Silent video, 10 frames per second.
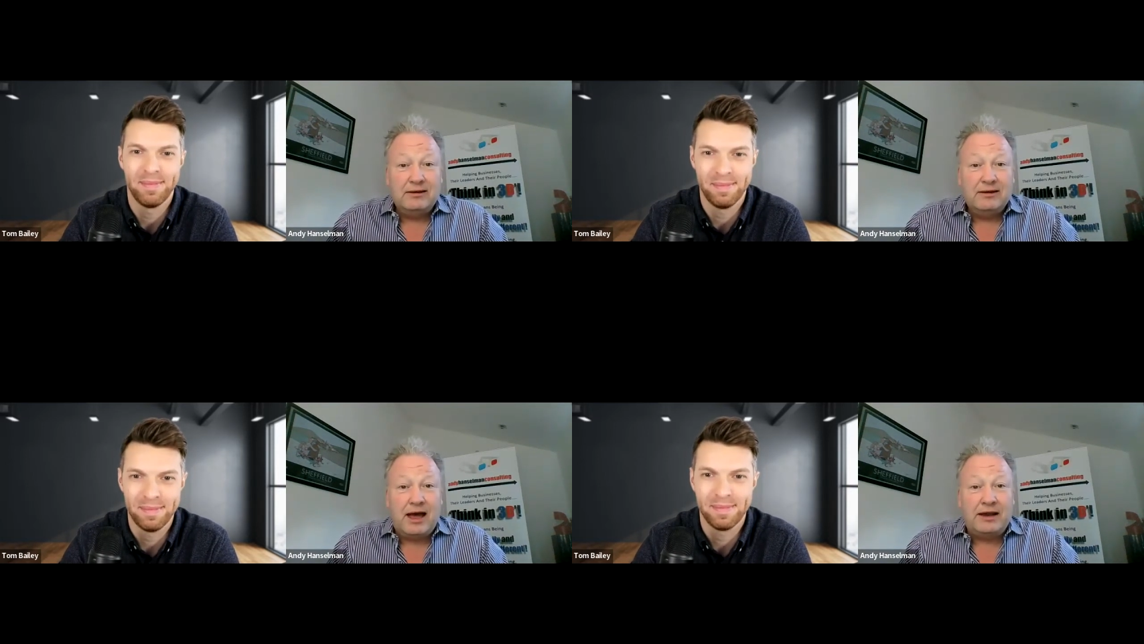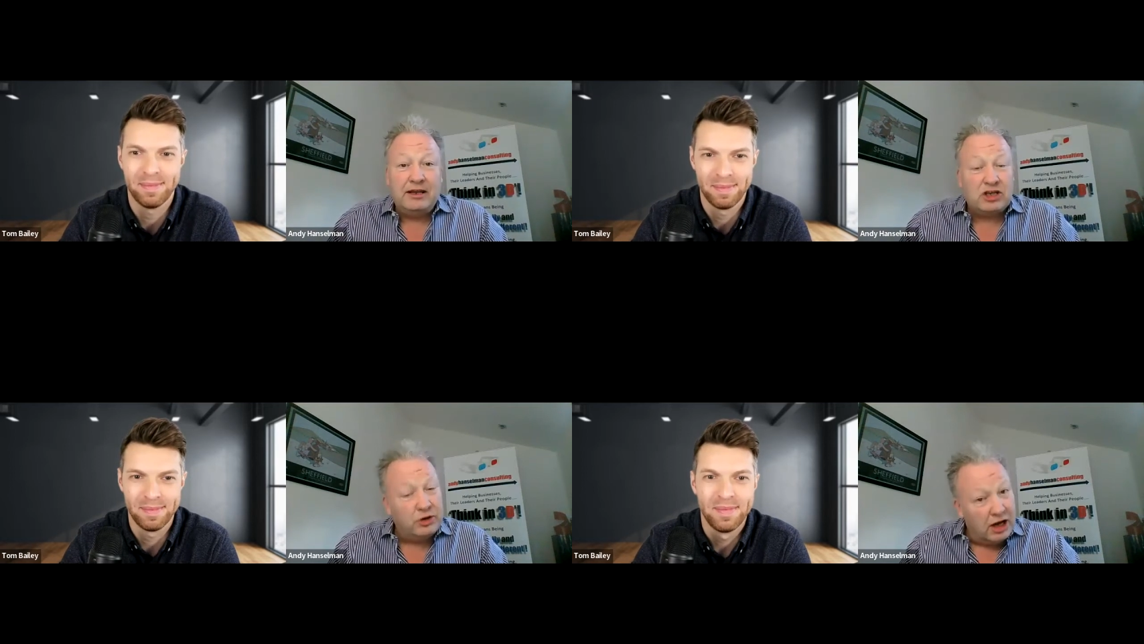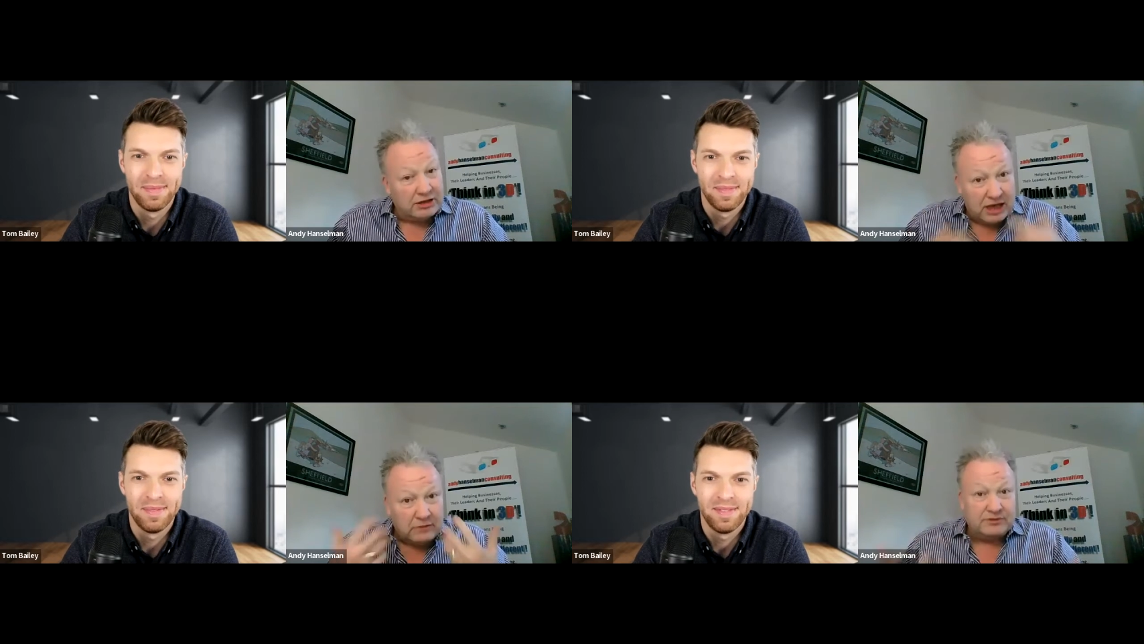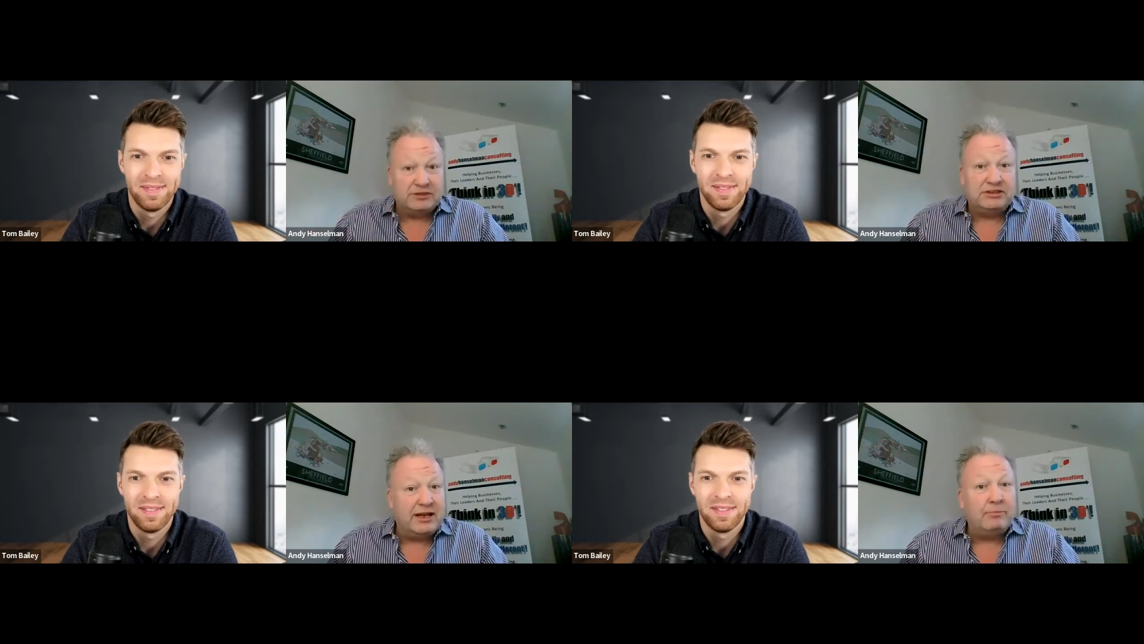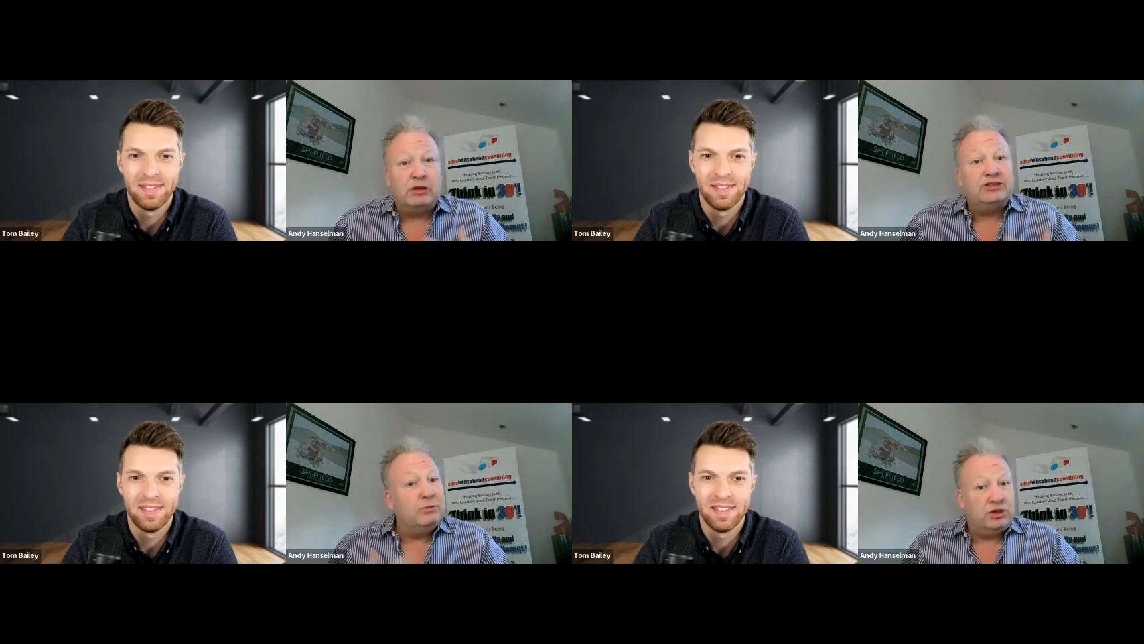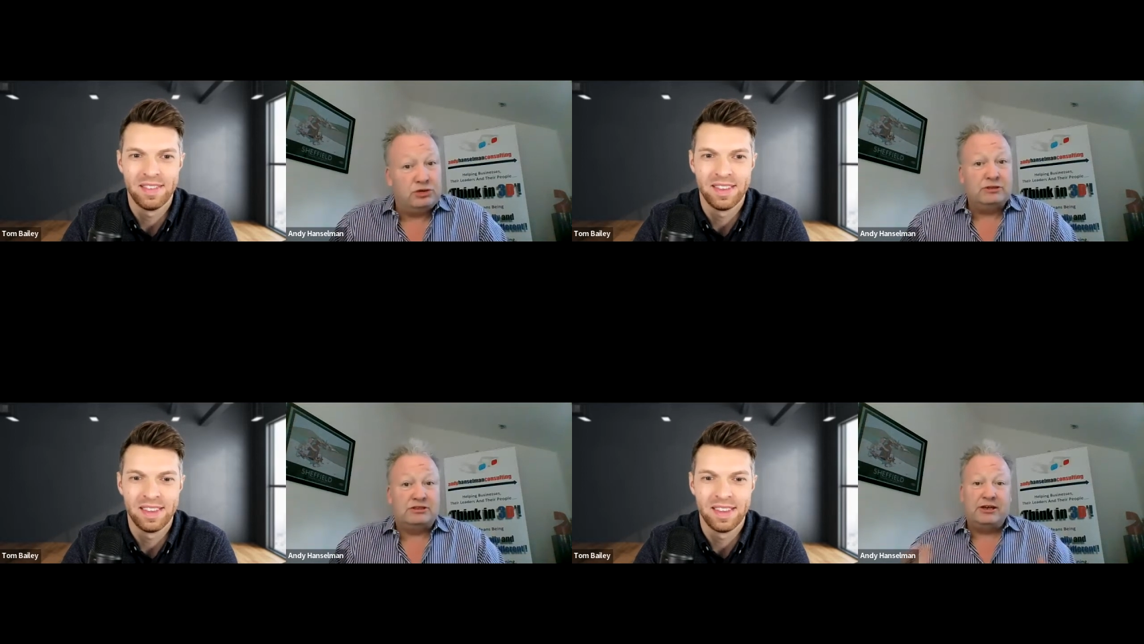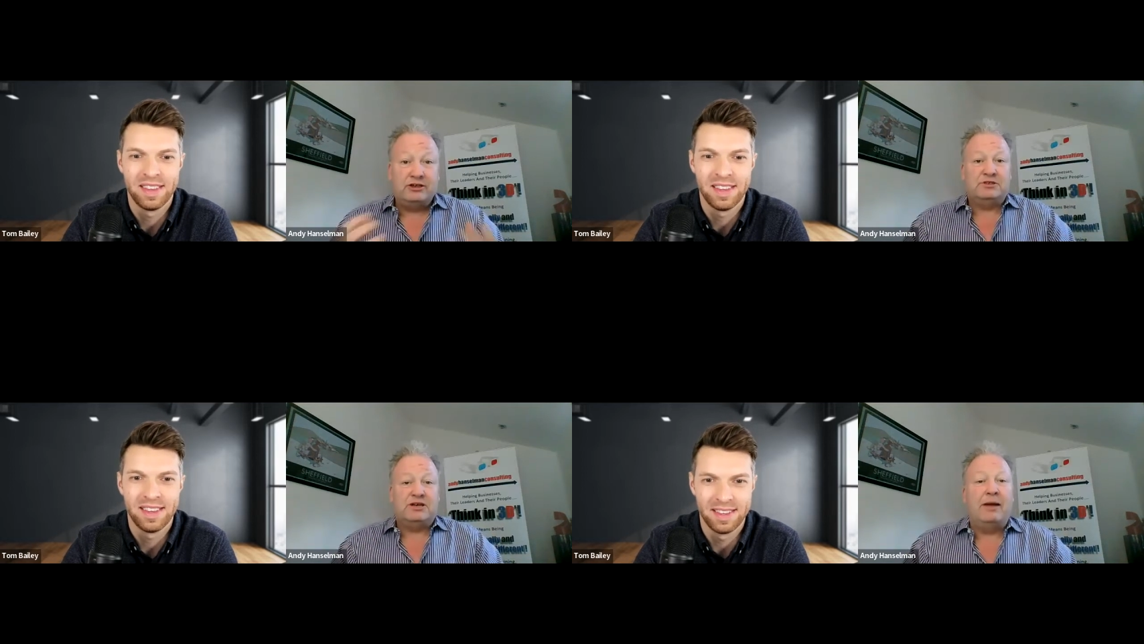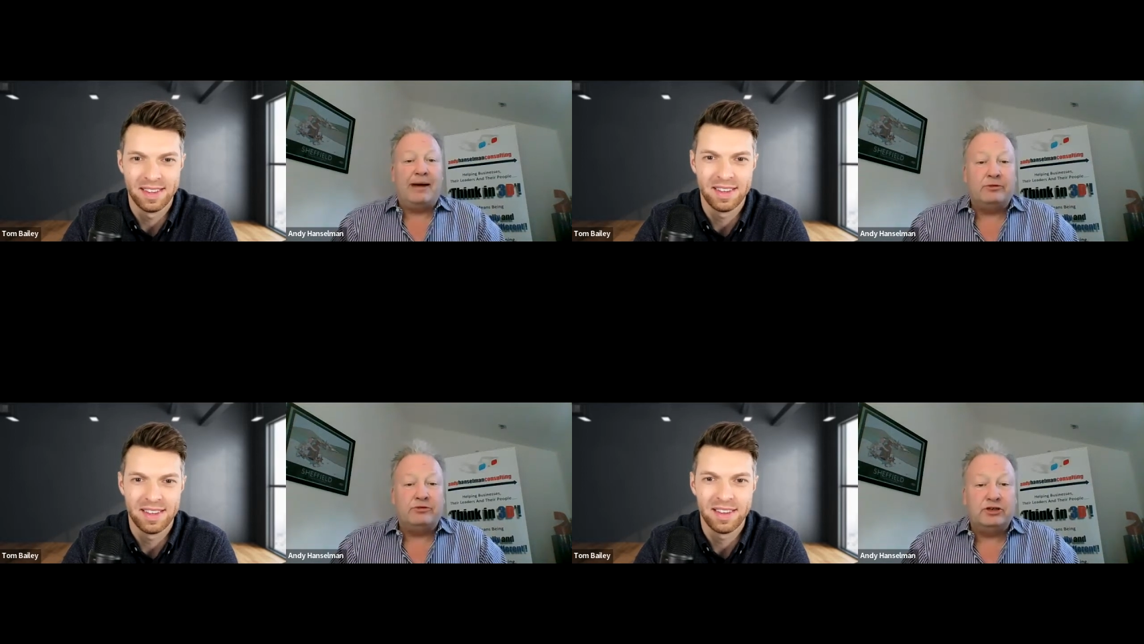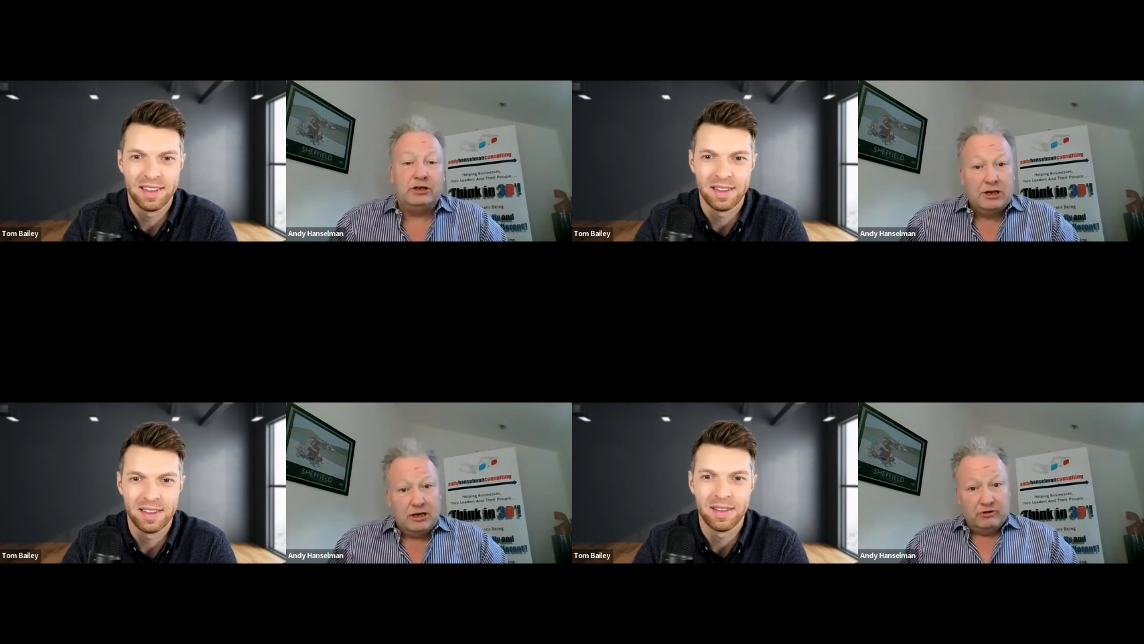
Speaker 1: And it's only ourselves that sin. I'm not saying we shouldn't take some time out to